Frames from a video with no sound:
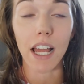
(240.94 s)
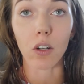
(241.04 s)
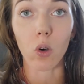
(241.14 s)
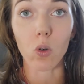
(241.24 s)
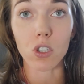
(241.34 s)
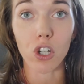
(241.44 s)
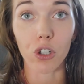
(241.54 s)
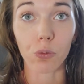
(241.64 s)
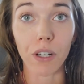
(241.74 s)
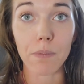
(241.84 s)
and also
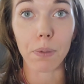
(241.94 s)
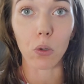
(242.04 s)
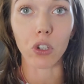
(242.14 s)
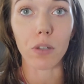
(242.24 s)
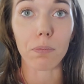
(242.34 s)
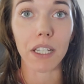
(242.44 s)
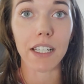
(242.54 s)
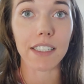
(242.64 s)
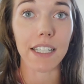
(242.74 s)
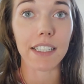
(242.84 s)
to rebuild them,
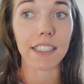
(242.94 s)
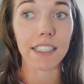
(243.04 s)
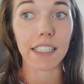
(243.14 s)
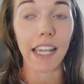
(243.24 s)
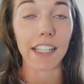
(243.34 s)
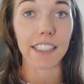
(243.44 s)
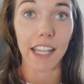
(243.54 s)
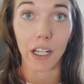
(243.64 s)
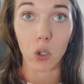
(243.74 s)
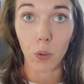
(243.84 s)
because it gets
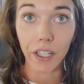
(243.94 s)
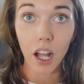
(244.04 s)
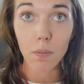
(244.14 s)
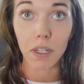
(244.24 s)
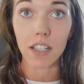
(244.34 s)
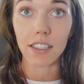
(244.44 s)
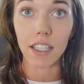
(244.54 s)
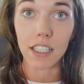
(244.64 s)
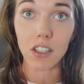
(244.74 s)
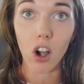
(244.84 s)
there quicker, because it
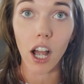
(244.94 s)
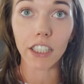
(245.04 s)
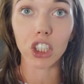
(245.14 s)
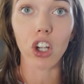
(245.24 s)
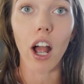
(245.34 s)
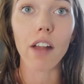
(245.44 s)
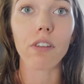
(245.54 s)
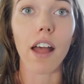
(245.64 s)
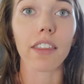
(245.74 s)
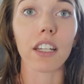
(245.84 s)
is a high GI
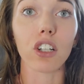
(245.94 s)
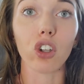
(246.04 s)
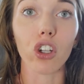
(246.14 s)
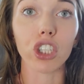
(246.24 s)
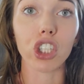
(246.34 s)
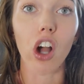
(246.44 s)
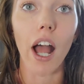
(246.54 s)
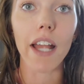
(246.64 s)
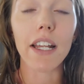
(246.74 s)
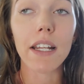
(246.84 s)
rather than a low
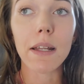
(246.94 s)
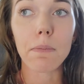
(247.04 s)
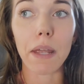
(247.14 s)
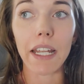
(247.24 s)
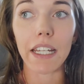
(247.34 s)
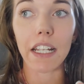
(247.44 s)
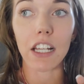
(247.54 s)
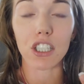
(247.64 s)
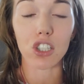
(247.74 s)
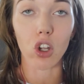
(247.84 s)
GI being a
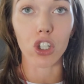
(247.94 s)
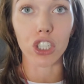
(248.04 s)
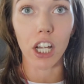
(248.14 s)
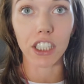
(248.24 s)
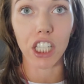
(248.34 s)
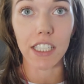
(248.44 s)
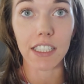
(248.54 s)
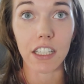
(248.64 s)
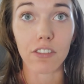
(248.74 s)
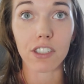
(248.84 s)
slow
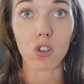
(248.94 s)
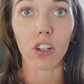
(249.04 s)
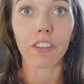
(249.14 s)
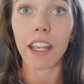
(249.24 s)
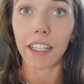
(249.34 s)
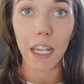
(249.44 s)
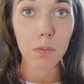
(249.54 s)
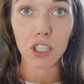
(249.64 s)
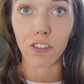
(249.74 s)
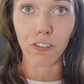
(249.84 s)
digestive sort of. It
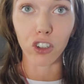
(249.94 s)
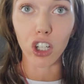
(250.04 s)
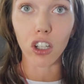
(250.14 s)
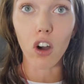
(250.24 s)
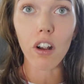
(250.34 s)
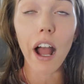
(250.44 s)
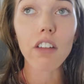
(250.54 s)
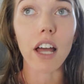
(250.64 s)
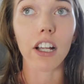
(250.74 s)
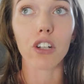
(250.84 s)
keeps you fuller longer.
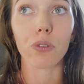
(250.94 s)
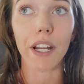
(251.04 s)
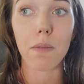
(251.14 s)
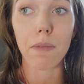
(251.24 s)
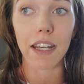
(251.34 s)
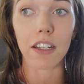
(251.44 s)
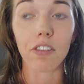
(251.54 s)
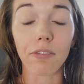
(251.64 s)
Like, I'd recommend